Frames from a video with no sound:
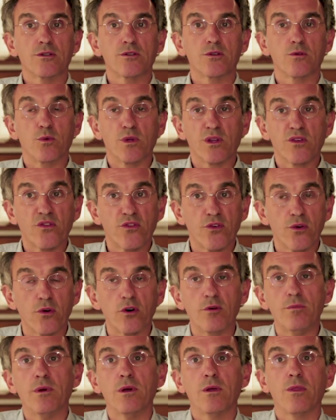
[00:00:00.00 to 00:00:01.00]

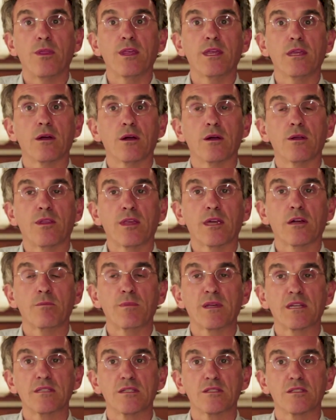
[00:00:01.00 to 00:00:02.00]
reform the
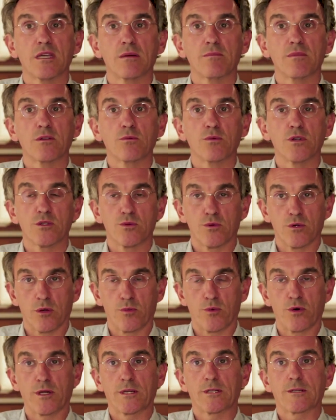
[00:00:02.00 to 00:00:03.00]
economic system in which we
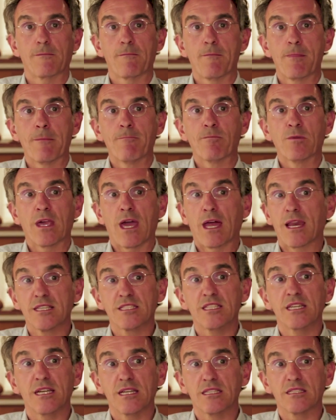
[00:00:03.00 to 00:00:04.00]
operate. And I
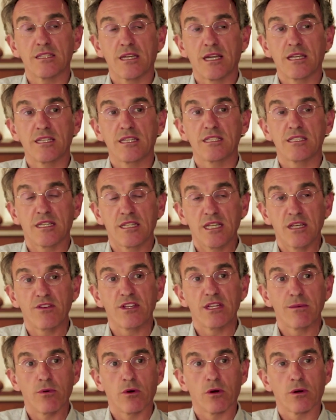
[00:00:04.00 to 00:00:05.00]
think it is
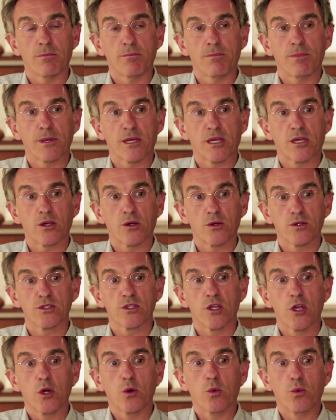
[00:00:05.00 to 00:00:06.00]
inevitable,
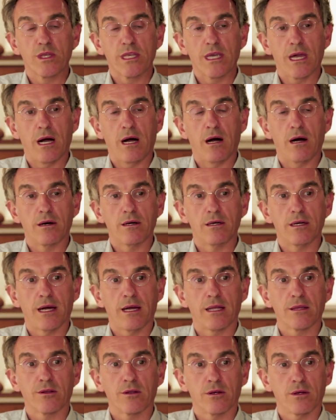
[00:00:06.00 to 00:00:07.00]
because we are
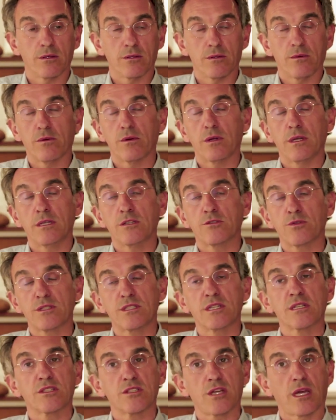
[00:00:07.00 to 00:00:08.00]
at an
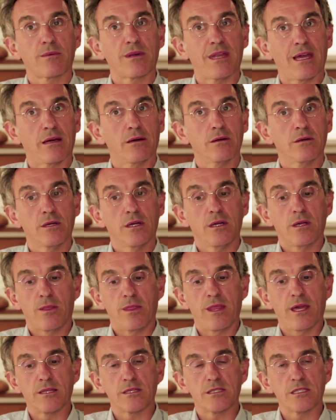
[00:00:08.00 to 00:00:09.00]
interesting time now
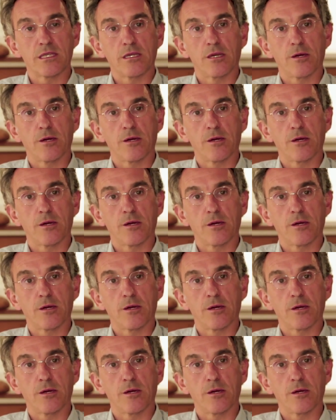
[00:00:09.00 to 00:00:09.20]
that